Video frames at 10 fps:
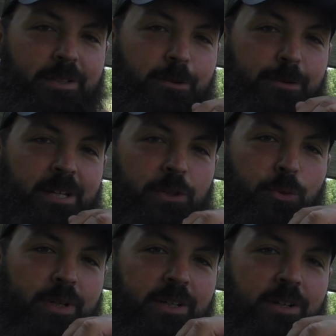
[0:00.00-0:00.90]
hold that
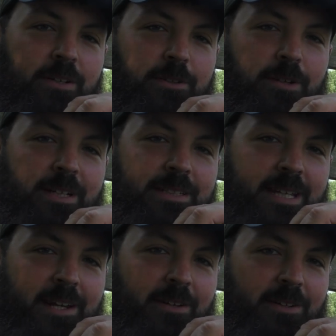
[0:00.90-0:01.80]
20 yard cross
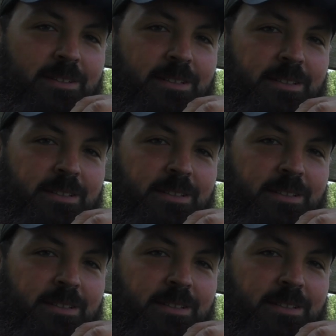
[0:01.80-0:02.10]
center